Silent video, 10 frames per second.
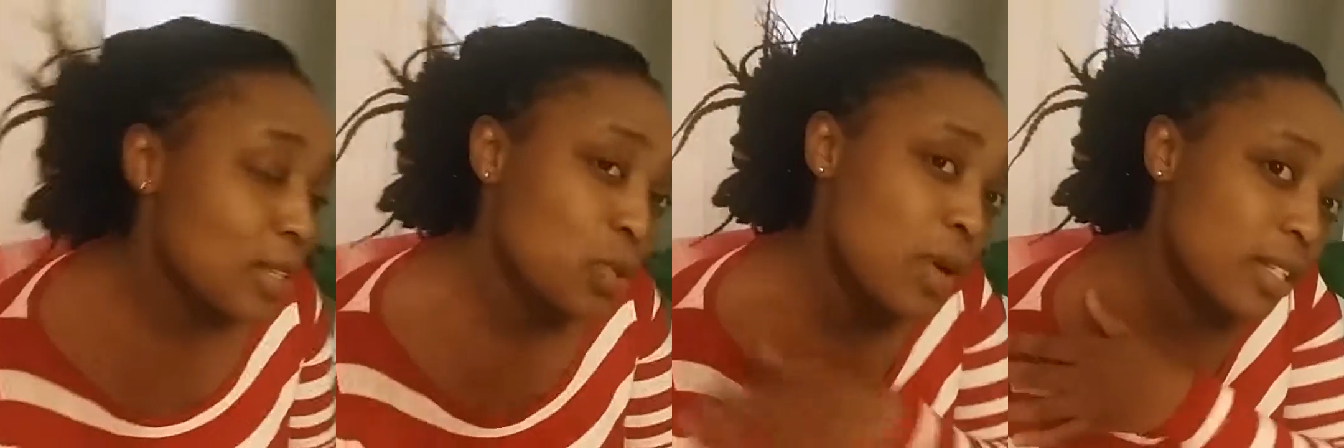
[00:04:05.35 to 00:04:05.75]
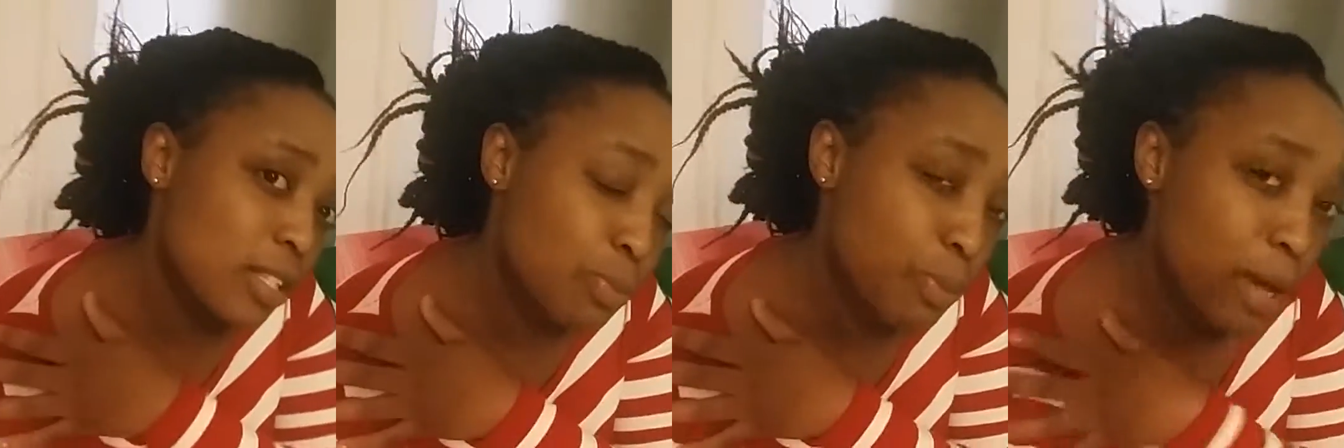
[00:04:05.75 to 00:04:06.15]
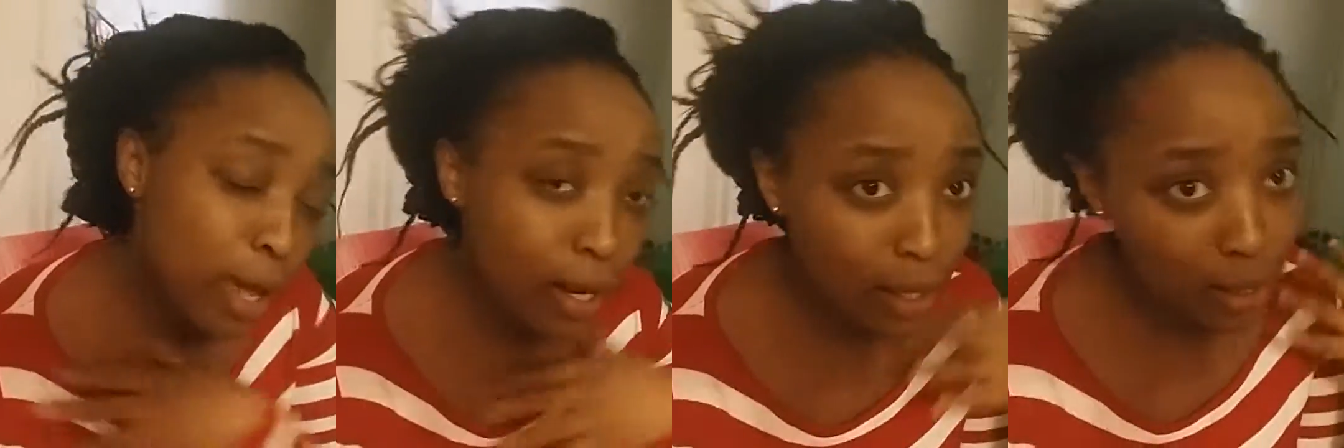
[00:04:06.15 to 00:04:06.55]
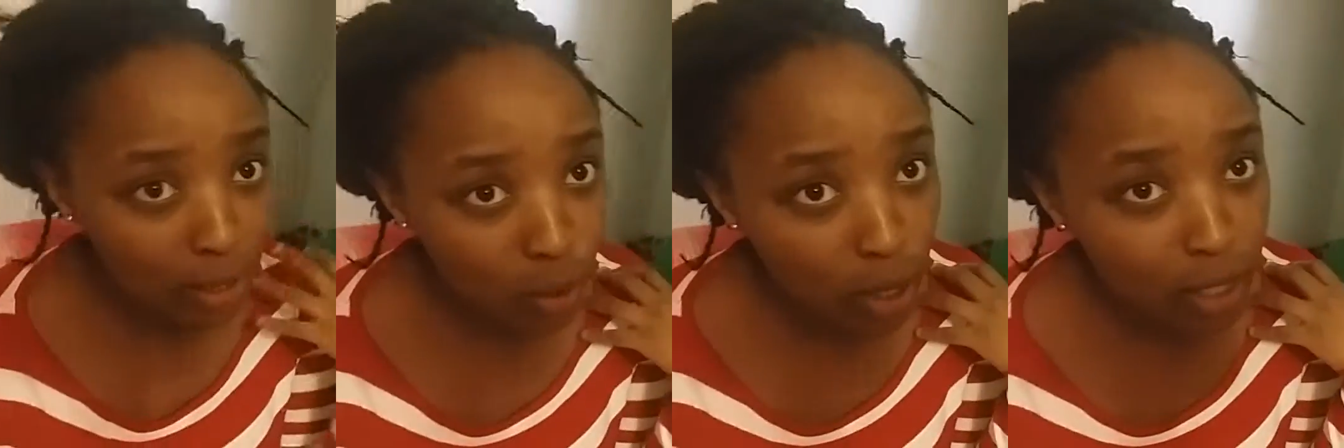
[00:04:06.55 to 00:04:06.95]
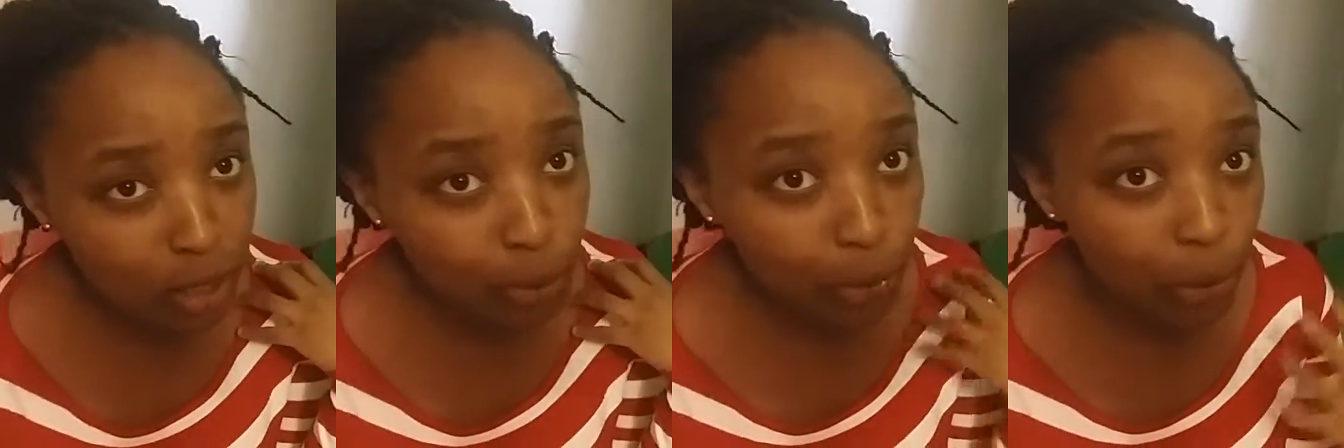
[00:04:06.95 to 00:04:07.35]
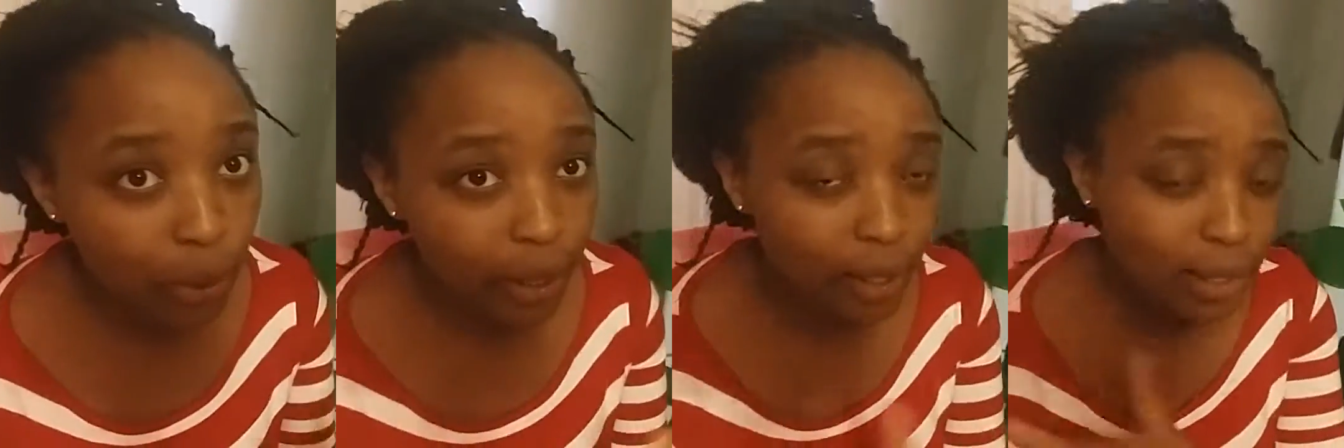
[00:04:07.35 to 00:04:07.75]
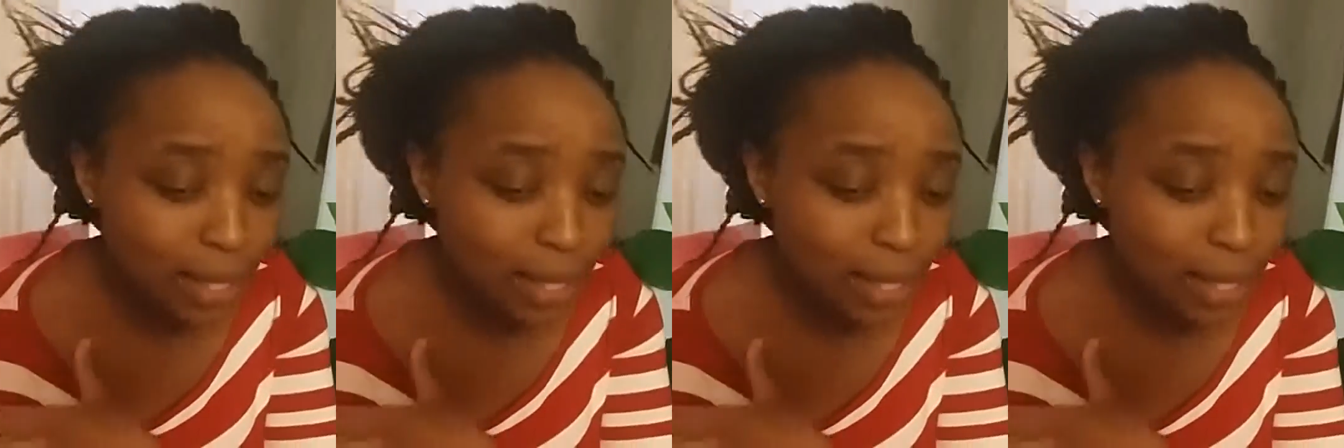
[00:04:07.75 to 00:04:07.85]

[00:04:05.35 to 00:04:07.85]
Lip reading: This one is paining. This one is broken.